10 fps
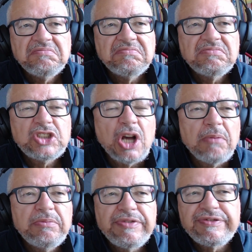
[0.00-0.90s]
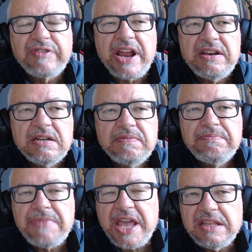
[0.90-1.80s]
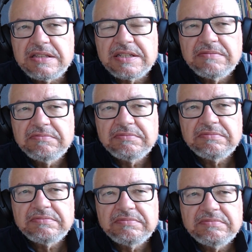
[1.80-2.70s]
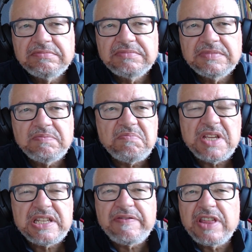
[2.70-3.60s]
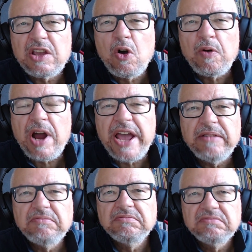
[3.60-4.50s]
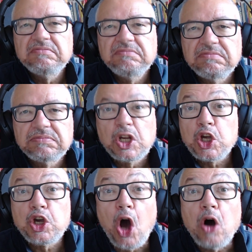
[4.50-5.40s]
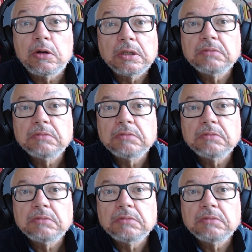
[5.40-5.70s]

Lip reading: chum, friend, mate, is everything all right, cock.